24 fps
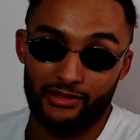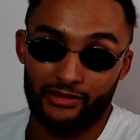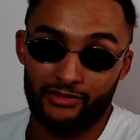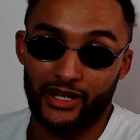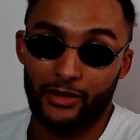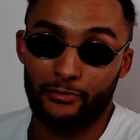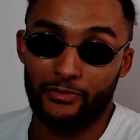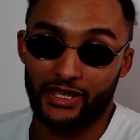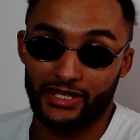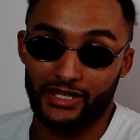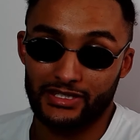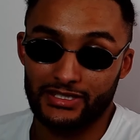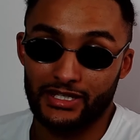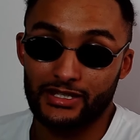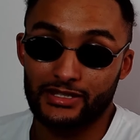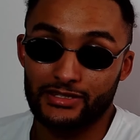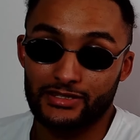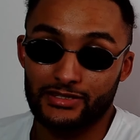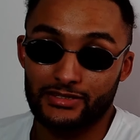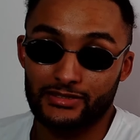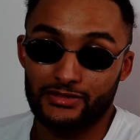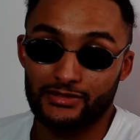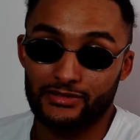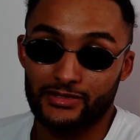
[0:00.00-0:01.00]
That makes
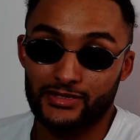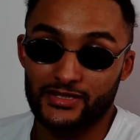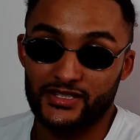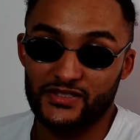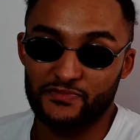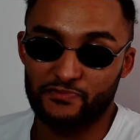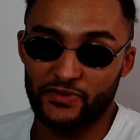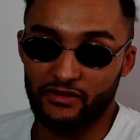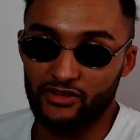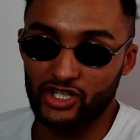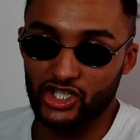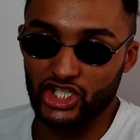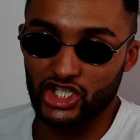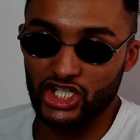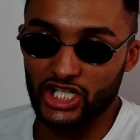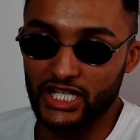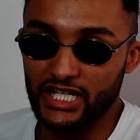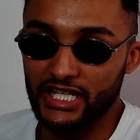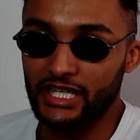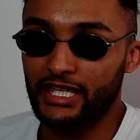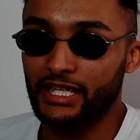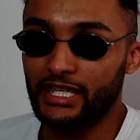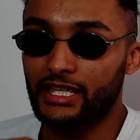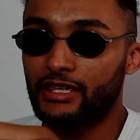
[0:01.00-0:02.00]
sense.
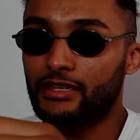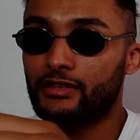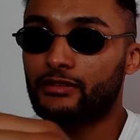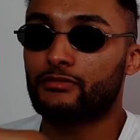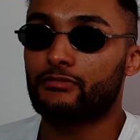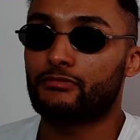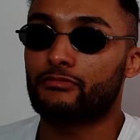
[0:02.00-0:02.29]
Spiritually,